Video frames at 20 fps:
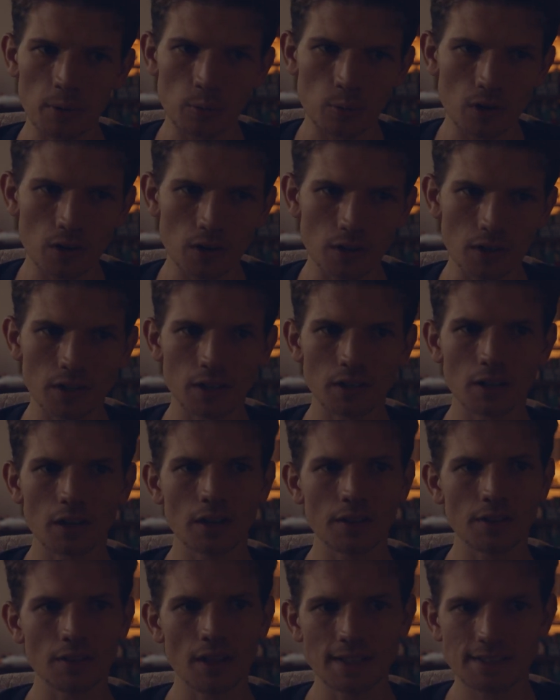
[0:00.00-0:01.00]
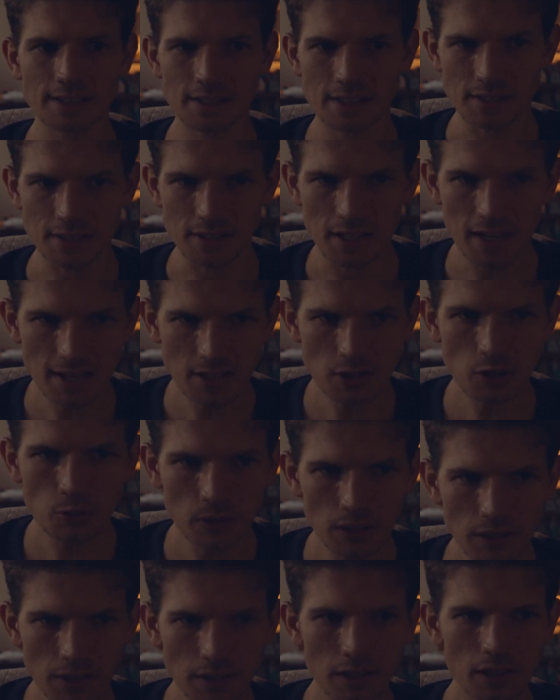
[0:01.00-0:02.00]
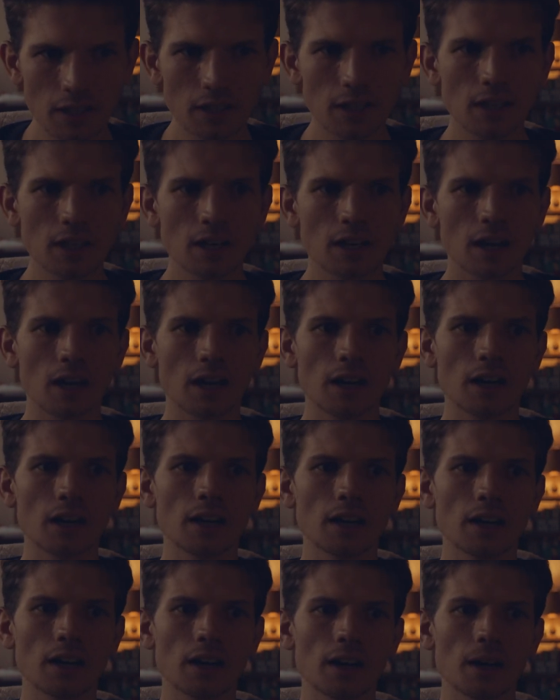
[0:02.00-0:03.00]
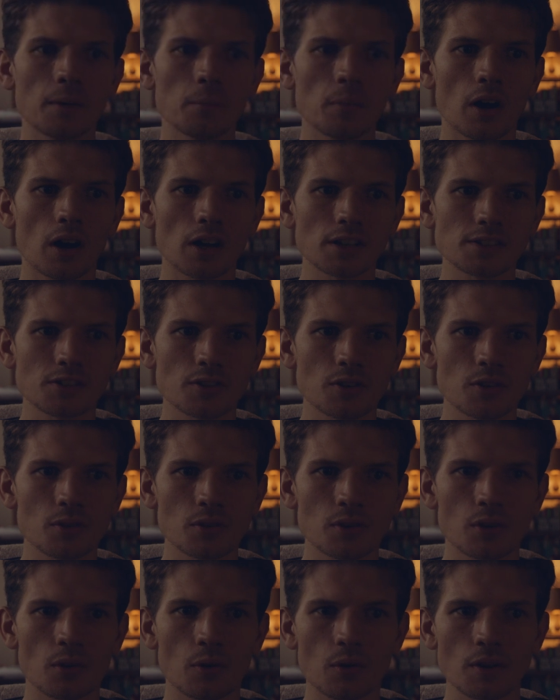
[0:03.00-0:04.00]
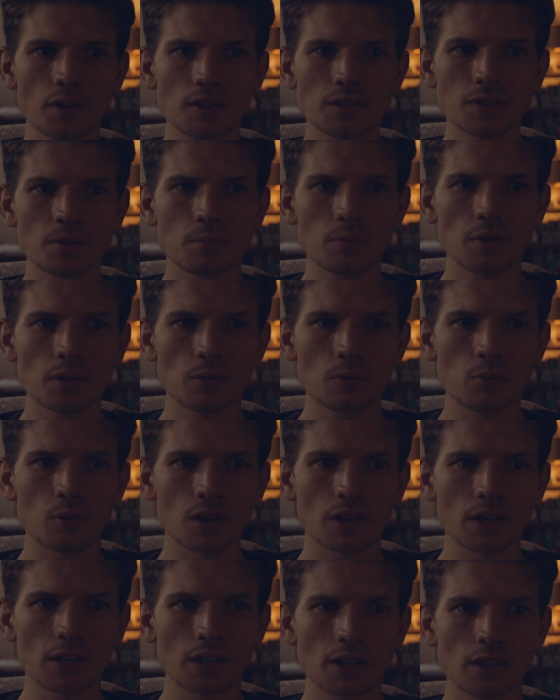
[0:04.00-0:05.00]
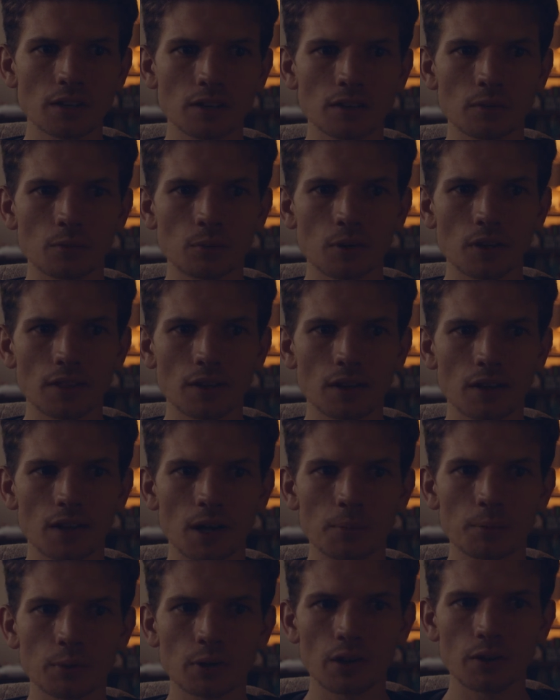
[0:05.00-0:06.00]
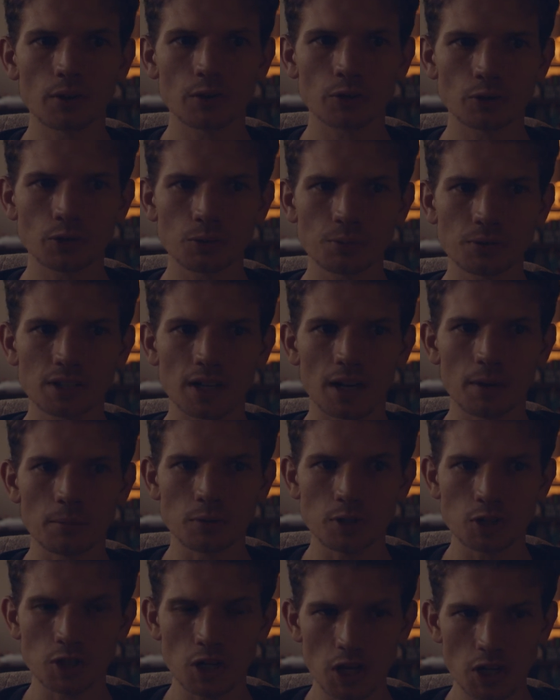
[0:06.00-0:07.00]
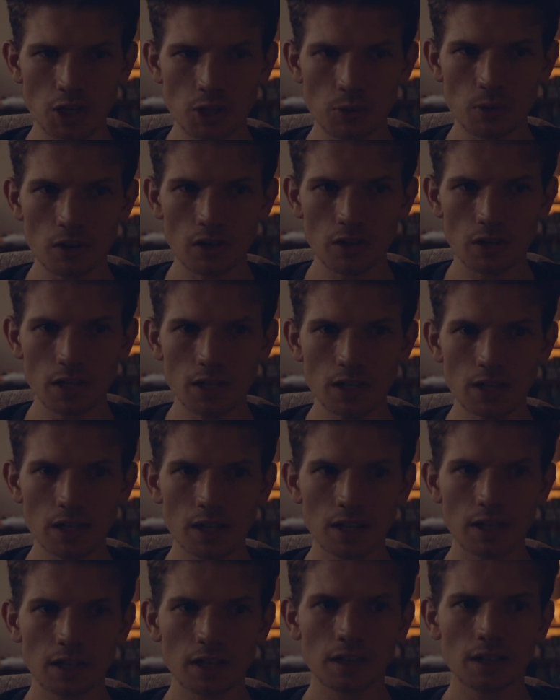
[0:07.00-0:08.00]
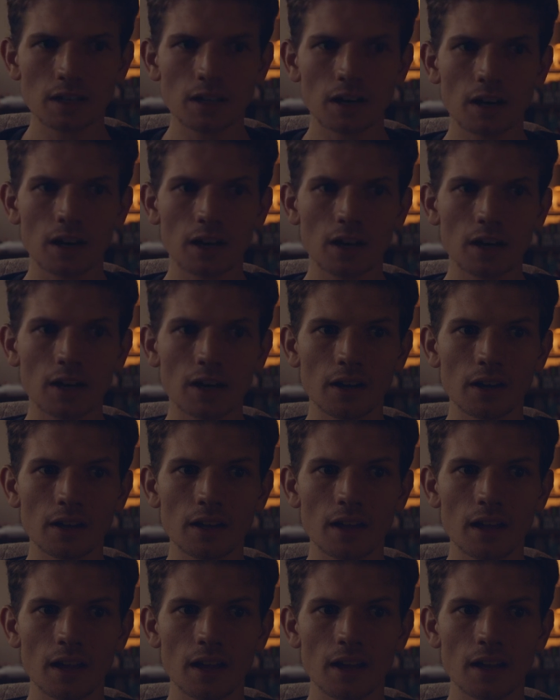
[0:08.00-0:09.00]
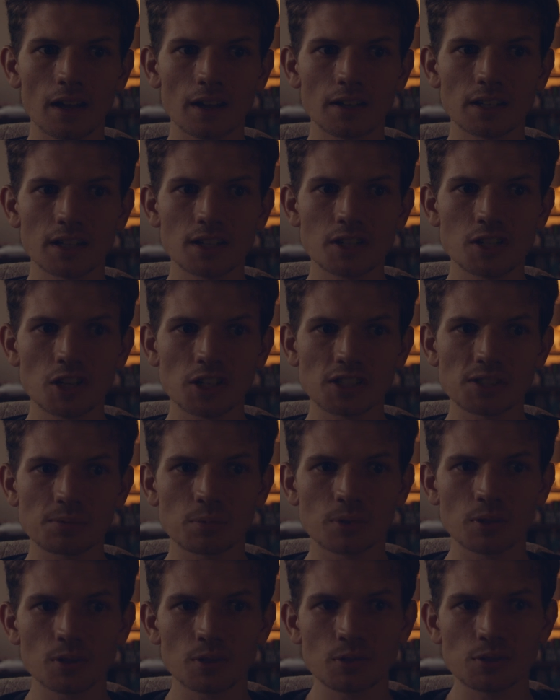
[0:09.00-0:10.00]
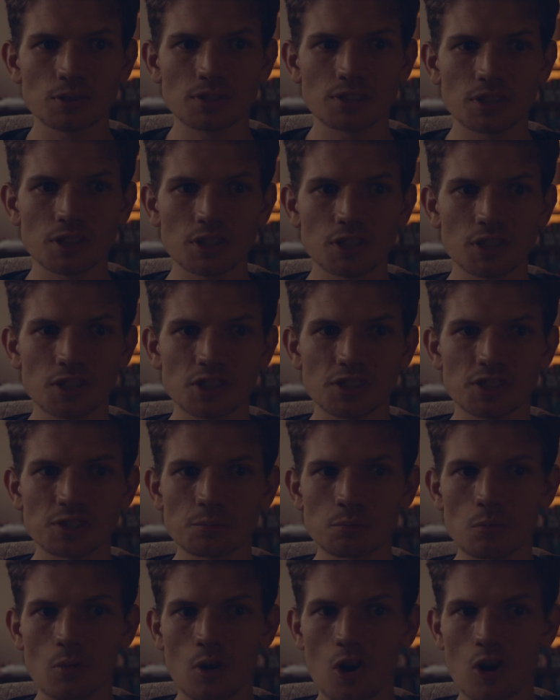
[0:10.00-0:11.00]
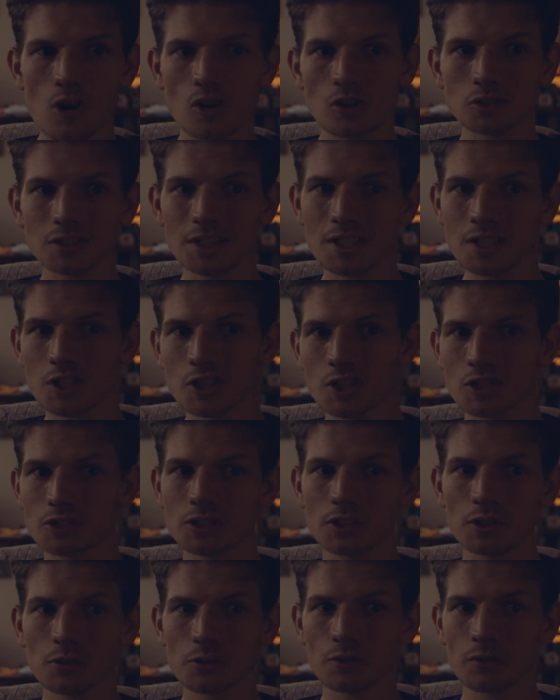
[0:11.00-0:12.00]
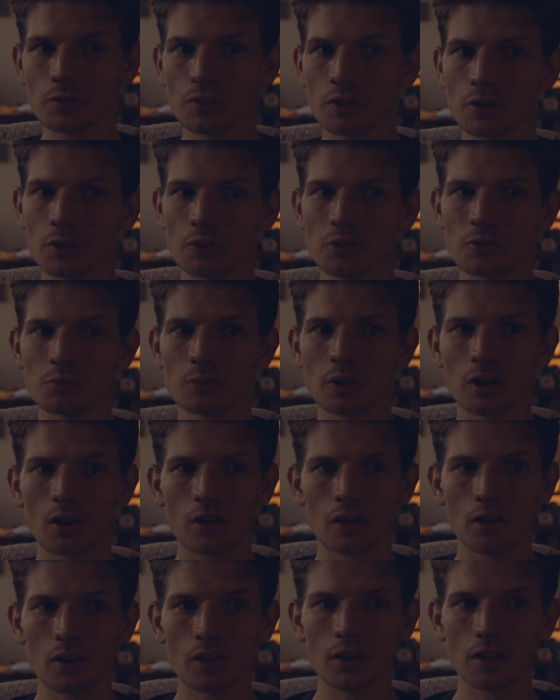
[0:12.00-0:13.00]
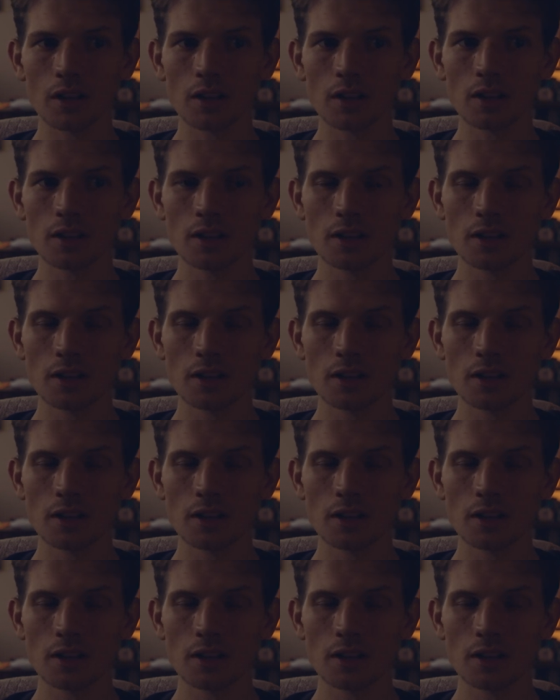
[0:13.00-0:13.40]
work, that's continuing. I'm also going to be working with a couple other groups come January. And I just produced a smallish little film on